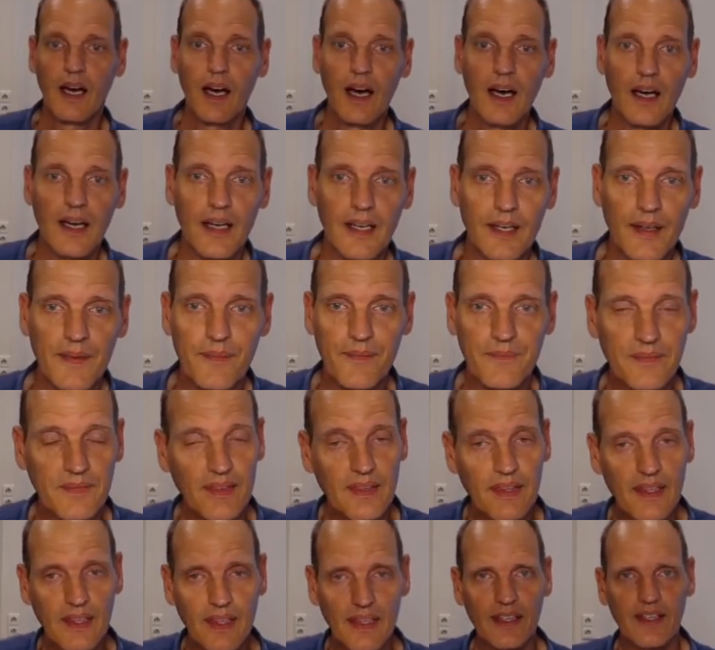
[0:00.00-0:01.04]
Hi,
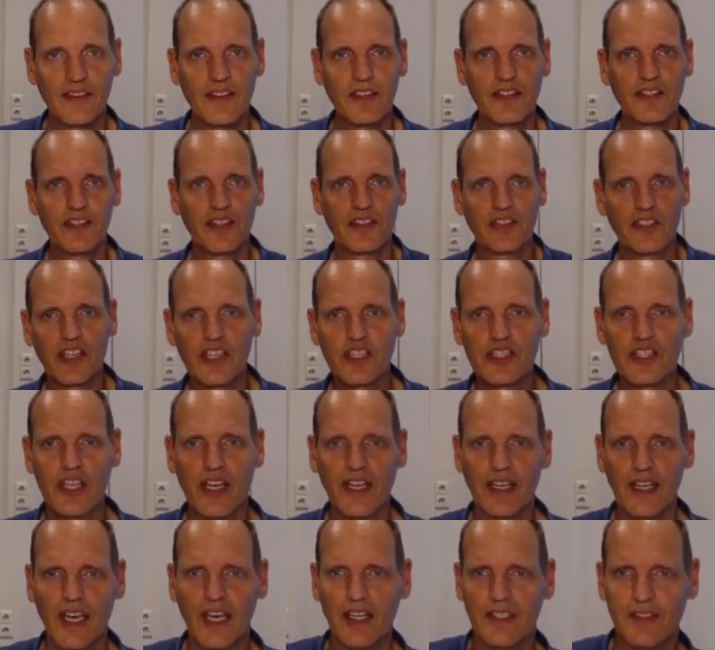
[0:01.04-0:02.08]
this is
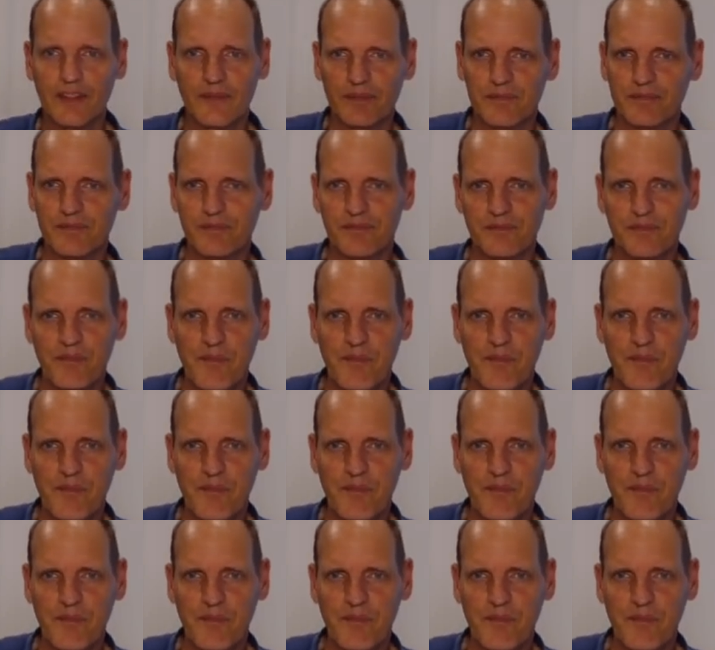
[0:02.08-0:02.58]
EJ again.